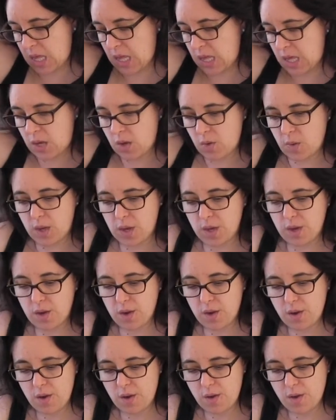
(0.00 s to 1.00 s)
There you
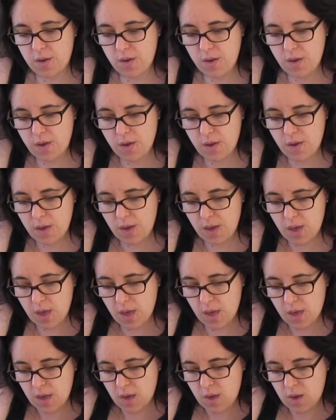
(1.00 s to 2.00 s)
go.
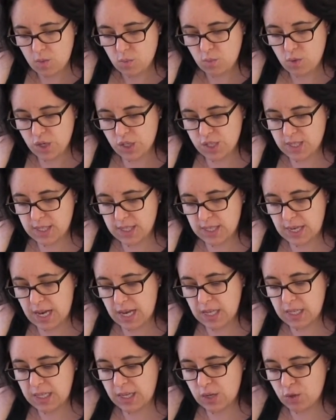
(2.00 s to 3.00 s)
We just
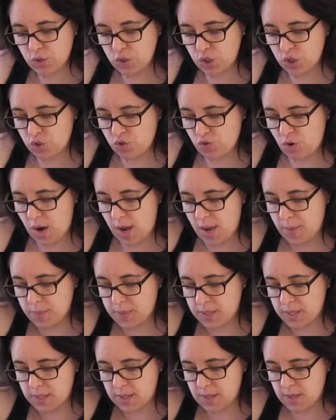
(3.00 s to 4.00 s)
cut little
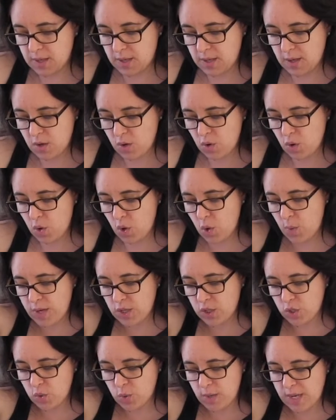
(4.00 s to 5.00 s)
stripes. All
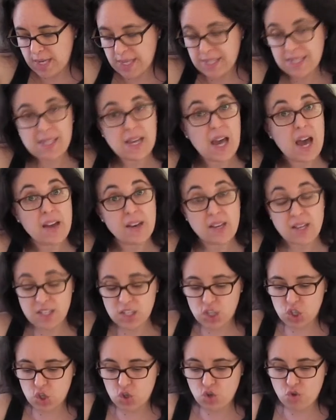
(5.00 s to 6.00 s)
we're doing is cutting
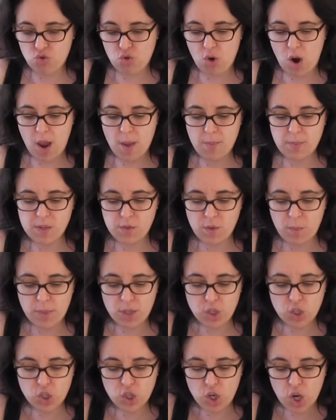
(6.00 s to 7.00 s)
stripes from
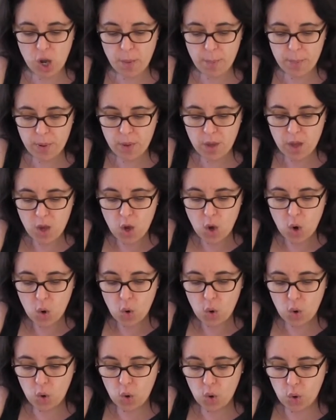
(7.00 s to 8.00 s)
the top
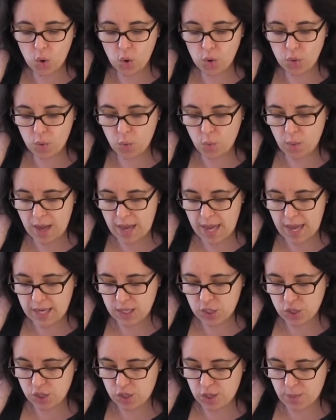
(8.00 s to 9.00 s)
all the
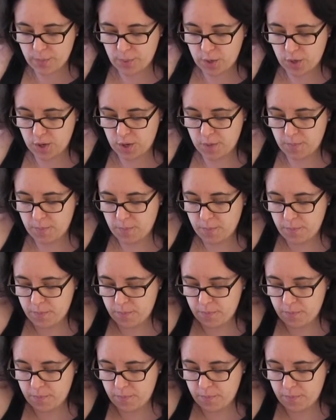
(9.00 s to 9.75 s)
way to the bottom.